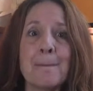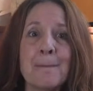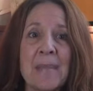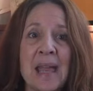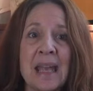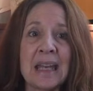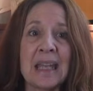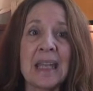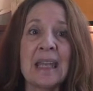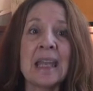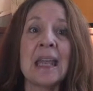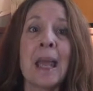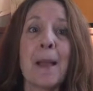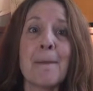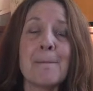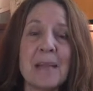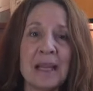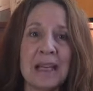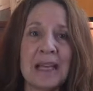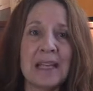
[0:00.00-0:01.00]
many,
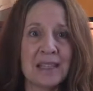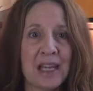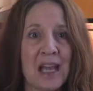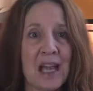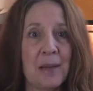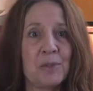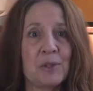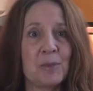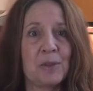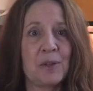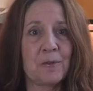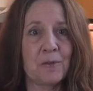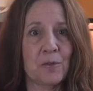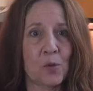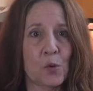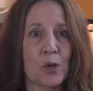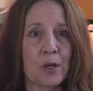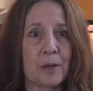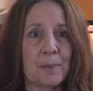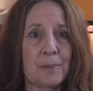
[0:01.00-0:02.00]
many times
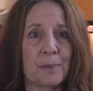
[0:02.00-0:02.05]
before.